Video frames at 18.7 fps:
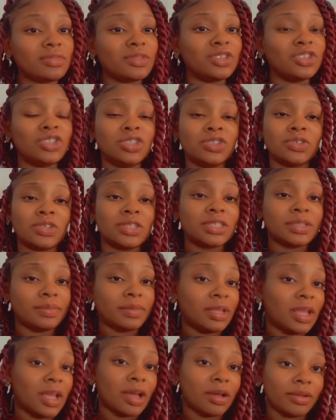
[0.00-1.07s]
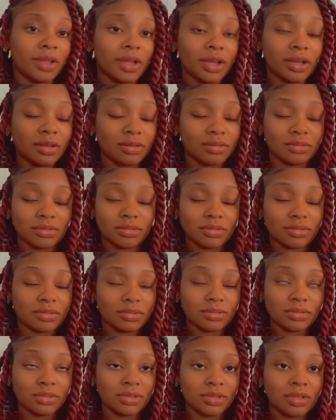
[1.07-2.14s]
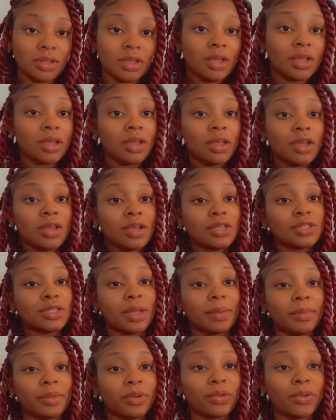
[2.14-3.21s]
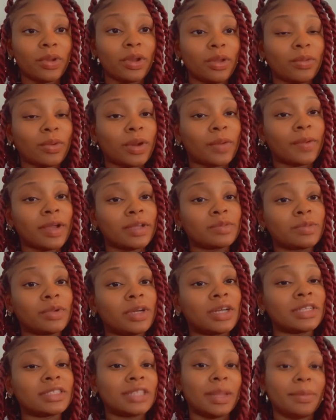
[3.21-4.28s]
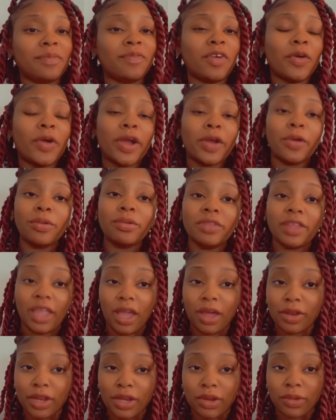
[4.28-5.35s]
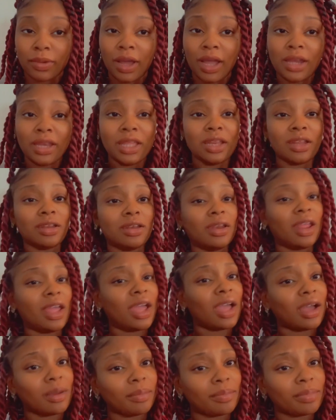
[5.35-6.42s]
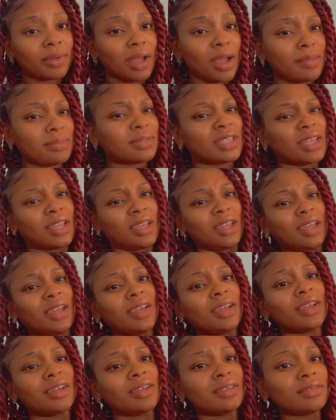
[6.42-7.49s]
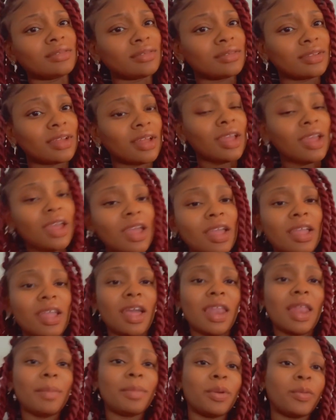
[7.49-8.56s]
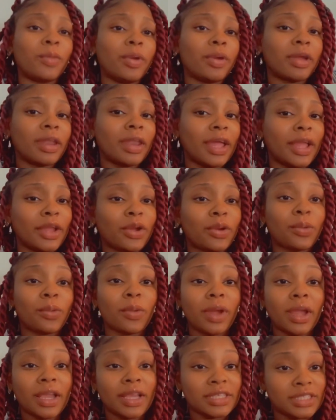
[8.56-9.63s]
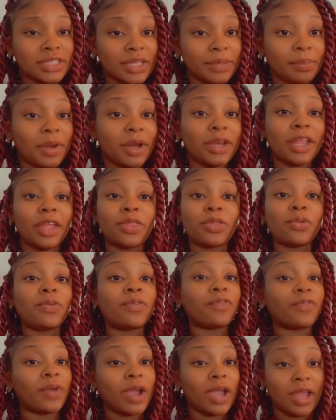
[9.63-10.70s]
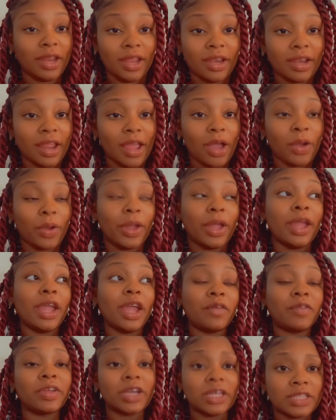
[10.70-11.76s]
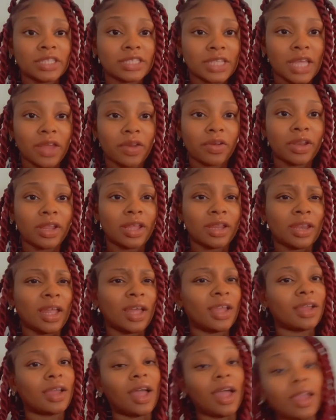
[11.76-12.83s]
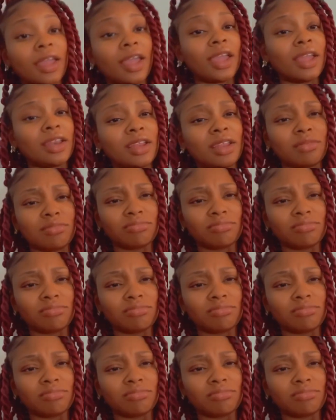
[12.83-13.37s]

She stressing me out, y'all. So I'm gonna do a little run around with her today. Before I go down there though, I need a nap. I'm tired. Y'all, I've been working like crazy Monday through Friday now and every other Saturday. Like, I can't.